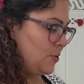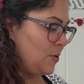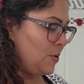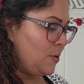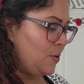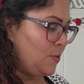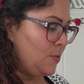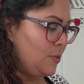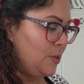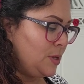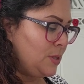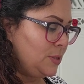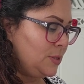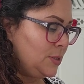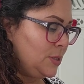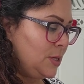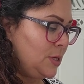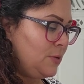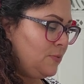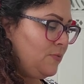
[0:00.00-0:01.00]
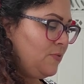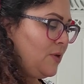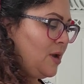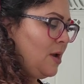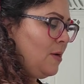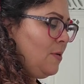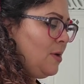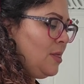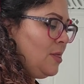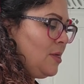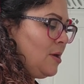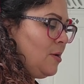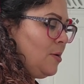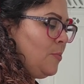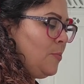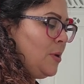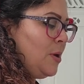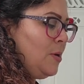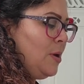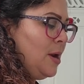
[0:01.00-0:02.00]
So this is very
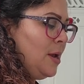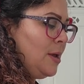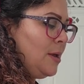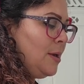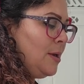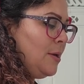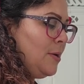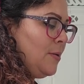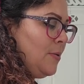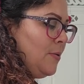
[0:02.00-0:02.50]
therapeutic,